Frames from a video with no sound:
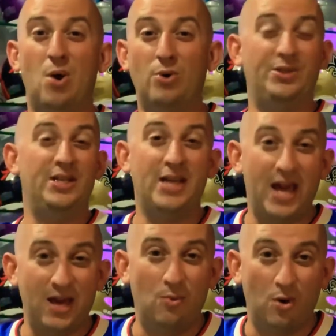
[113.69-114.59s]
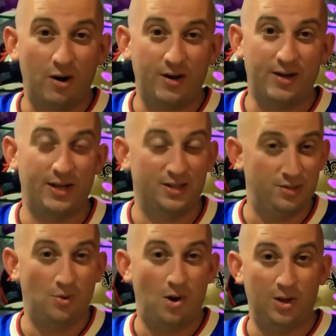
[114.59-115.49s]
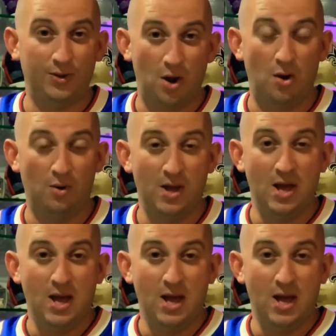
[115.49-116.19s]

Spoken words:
OTA work, as you all know.